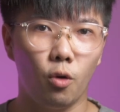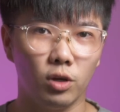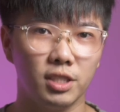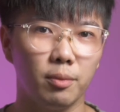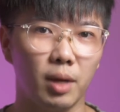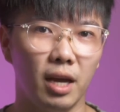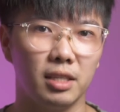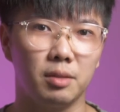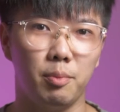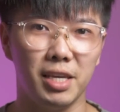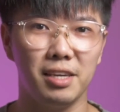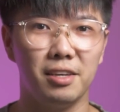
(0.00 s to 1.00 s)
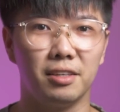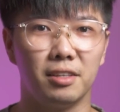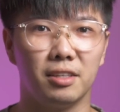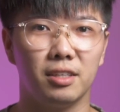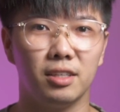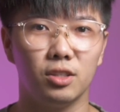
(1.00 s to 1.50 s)
What's up guys, Ming here.
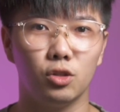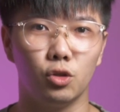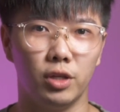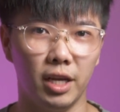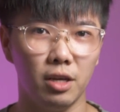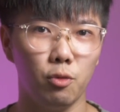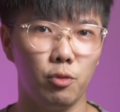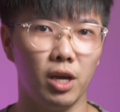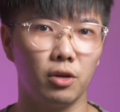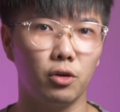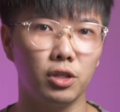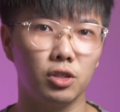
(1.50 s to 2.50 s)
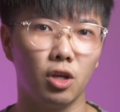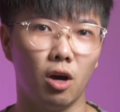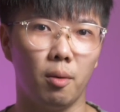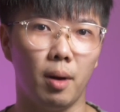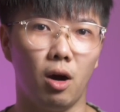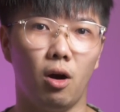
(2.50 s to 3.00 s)
Today, we are going to talk
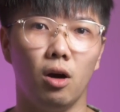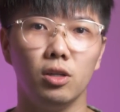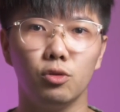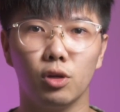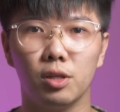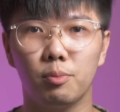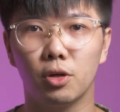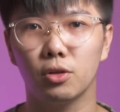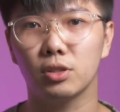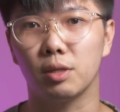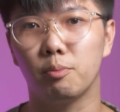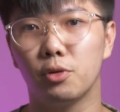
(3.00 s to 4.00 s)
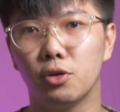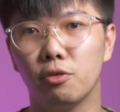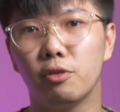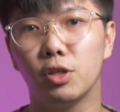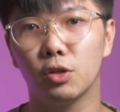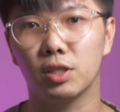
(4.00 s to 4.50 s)
about Honor 20 Pro's improved
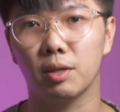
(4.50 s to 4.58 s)
video